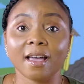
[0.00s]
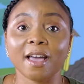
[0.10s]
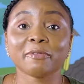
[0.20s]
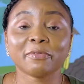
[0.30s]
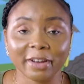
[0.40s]

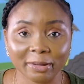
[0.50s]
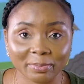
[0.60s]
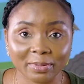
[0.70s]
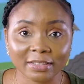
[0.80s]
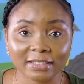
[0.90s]
A
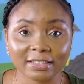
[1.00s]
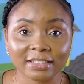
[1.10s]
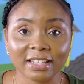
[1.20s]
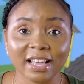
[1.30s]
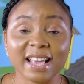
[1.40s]
verb
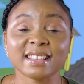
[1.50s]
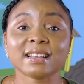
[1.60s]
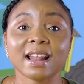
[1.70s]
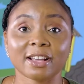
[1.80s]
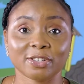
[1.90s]
is
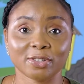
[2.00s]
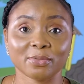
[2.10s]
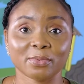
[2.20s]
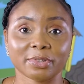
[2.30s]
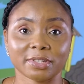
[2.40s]
an
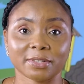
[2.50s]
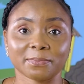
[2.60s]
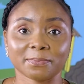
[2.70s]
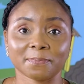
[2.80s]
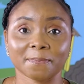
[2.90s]
action word,
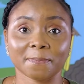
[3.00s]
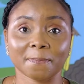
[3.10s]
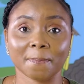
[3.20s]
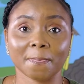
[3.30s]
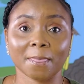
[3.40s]

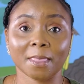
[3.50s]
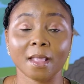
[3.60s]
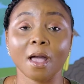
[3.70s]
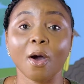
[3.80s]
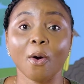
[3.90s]

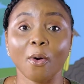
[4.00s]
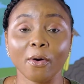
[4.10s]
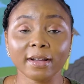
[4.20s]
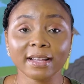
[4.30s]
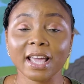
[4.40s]

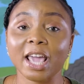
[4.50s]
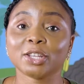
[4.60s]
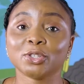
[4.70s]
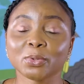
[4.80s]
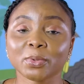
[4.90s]
or
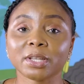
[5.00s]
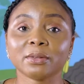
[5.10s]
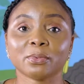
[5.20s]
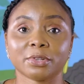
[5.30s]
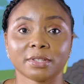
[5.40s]
a
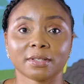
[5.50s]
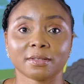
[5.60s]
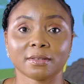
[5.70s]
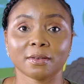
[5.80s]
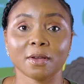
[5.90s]
doing word,
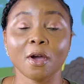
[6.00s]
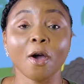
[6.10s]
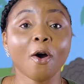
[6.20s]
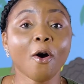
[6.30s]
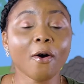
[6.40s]

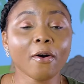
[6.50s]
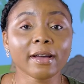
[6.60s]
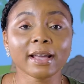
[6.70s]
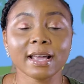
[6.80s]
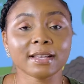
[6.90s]

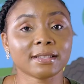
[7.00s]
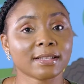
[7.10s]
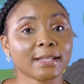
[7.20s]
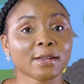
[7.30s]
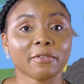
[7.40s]
or a
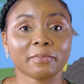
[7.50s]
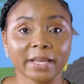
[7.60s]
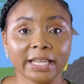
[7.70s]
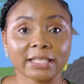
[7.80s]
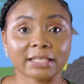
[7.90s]
state of
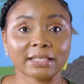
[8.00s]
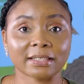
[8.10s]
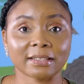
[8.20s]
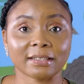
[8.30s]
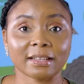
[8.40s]
being.
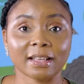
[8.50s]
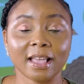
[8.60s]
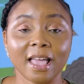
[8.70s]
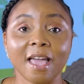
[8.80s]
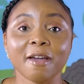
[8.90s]

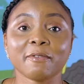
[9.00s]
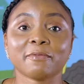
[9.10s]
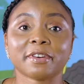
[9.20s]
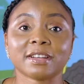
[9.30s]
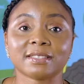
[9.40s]

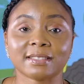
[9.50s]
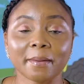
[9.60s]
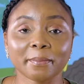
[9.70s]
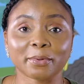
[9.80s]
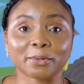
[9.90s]
For
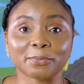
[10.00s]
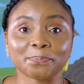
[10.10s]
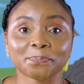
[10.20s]
example,